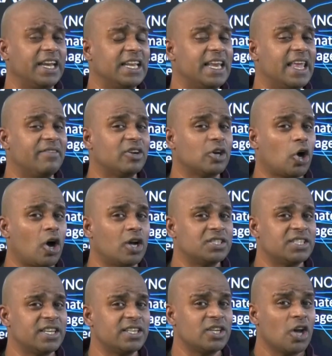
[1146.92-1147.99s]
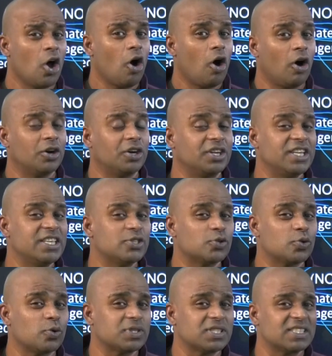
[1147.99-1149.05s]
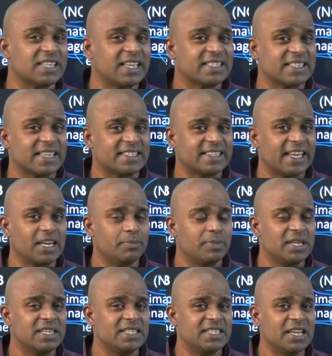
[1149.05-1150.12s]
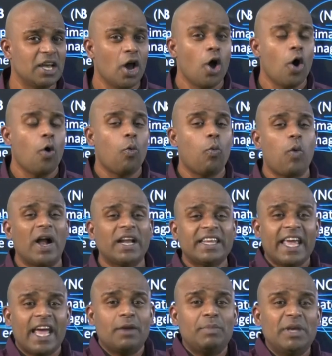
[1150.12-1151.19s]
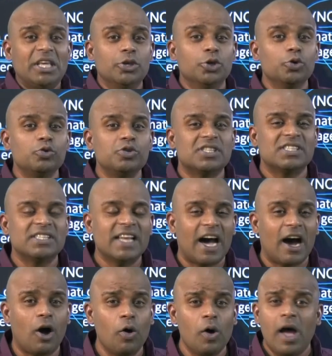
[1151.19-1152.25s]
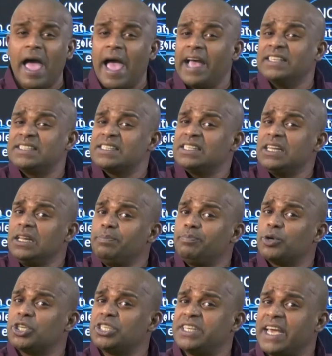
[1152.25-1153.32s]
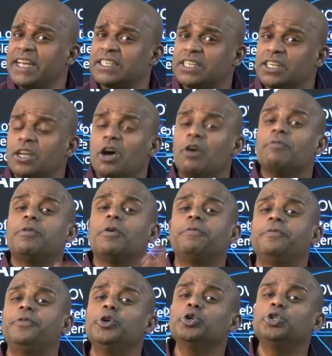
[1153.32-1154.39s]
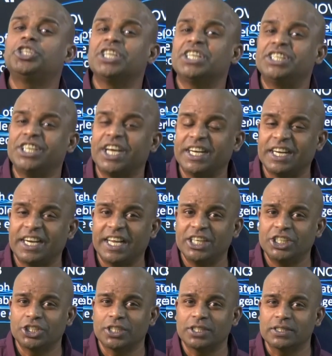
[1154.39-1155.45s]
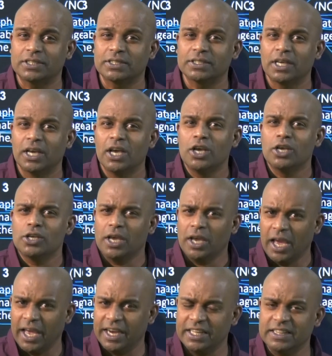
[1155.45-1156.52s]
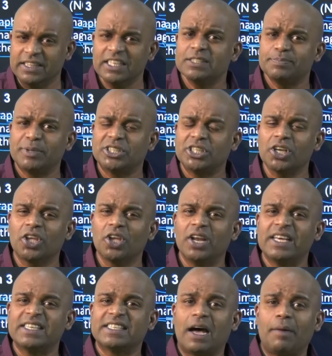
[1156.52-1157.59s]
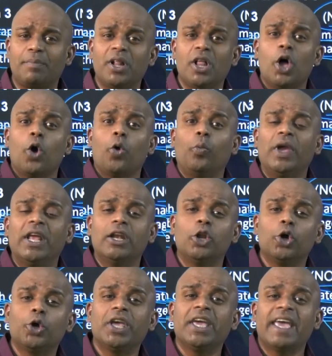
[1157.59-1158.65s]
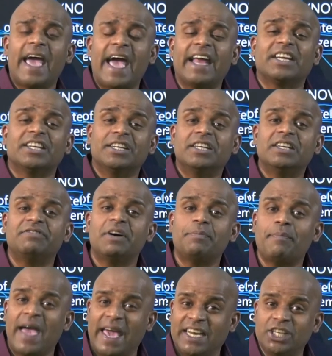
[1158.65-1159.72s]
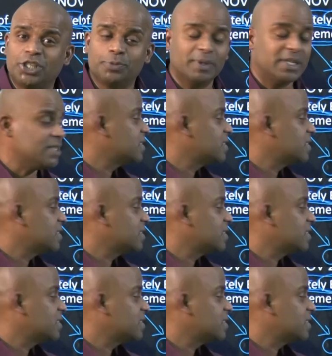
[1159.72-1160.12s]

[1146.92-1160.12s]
11 content on resources and sustainability? What can be used now and still protected for future generations? And in this particular example, we're looking at river management.